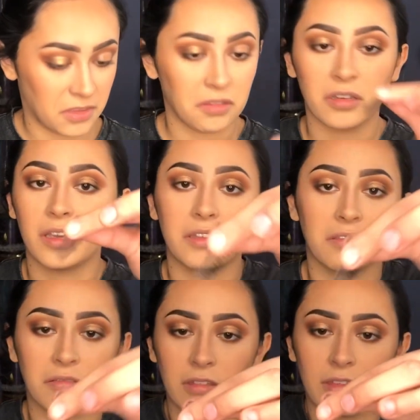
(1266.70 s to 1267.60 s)
They look like
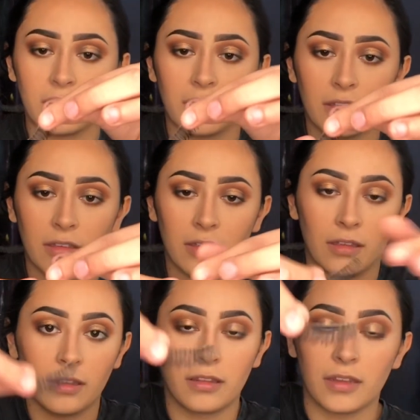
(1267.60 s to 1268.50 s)

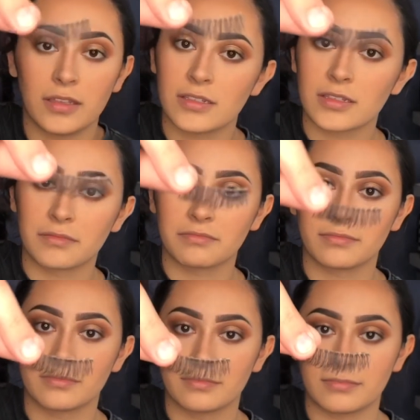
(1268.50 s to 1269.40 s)
this.
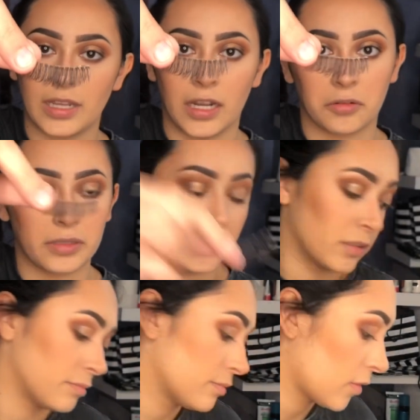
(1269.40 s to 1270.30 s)
I don't really know.